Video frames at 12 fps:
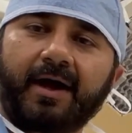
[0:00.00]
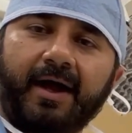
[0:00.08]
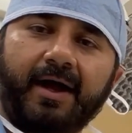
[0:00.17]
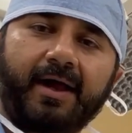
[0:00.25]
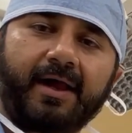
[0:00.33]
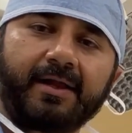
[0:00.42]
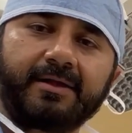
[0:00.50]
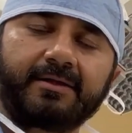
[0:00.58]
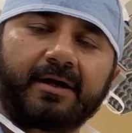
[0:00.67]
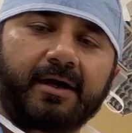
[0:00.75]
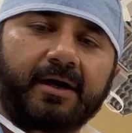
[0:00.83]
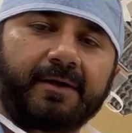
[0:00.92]
And
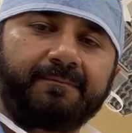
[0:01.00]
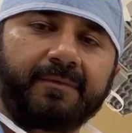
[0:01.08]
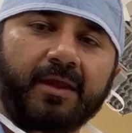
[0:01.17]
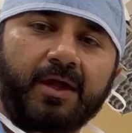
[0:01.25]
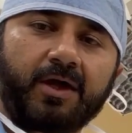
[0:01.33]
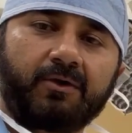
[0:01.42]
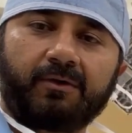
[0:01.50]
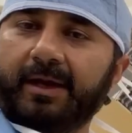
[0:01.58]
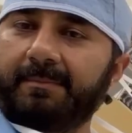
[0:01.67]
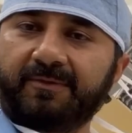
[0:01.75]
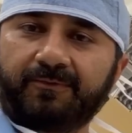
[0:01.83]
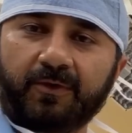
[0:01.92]

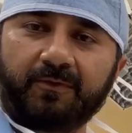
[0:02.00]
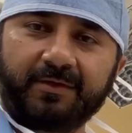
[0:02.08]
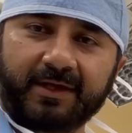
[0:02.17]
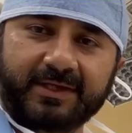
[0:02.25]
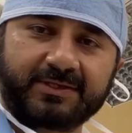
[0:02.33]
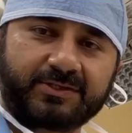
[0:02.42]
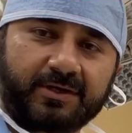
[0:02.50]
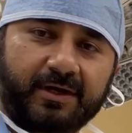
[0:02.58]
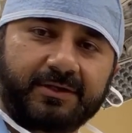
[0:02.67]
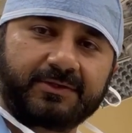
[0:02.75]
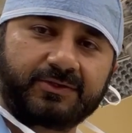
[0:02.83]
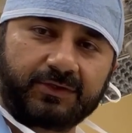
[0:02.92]
right before we can
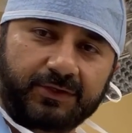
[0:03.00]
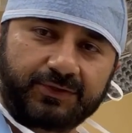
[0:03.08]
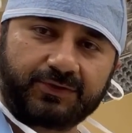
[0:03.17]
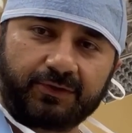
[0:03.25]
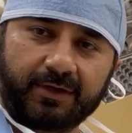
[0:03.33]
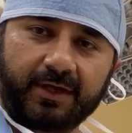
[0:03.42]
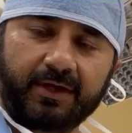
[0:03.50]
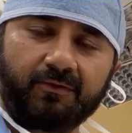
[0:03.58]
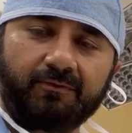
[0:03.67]
start the surgery,